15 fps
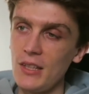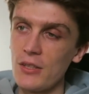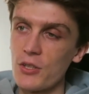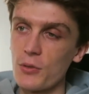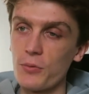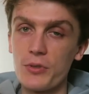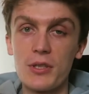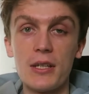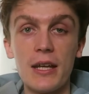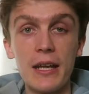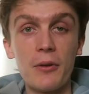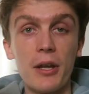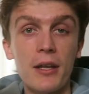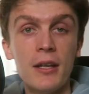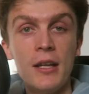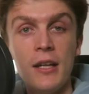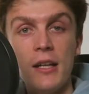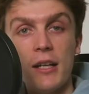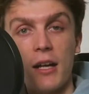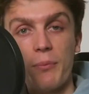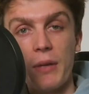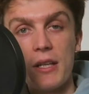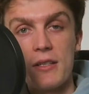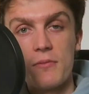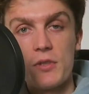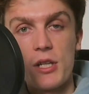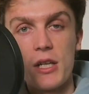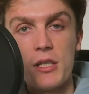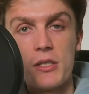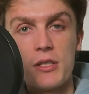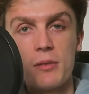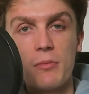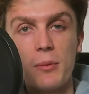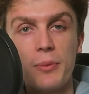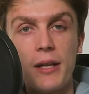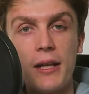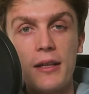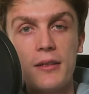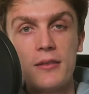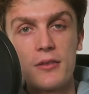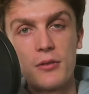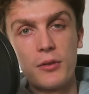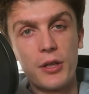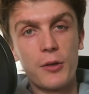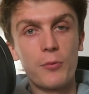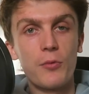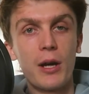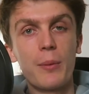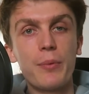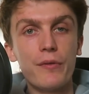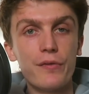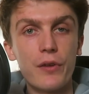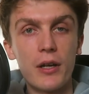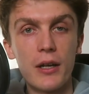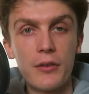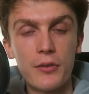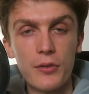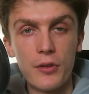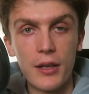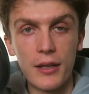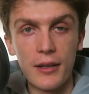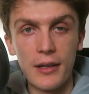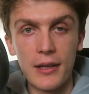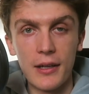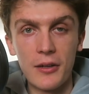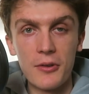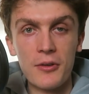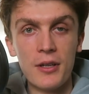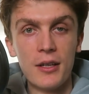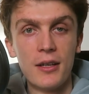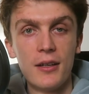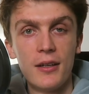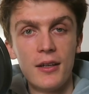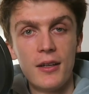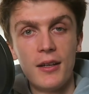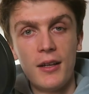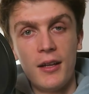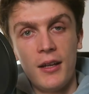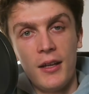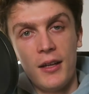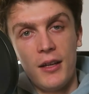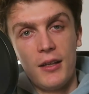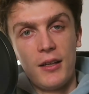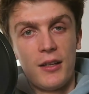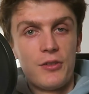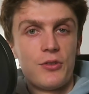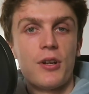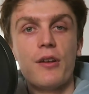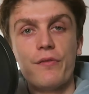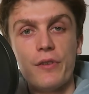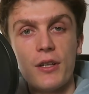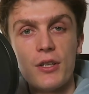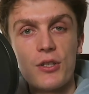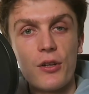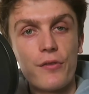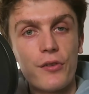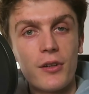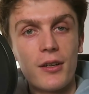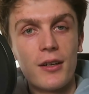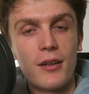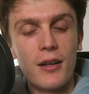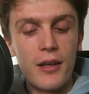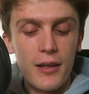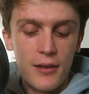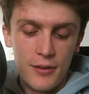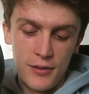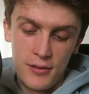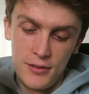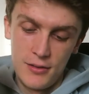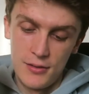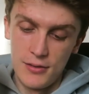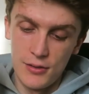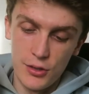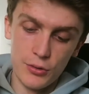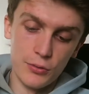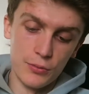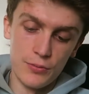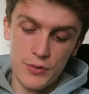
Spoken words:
So we'll see. Anyway, I've made some changes to my plan, so I'm going to rapid fire through that now, try and finish off on a high. Cool.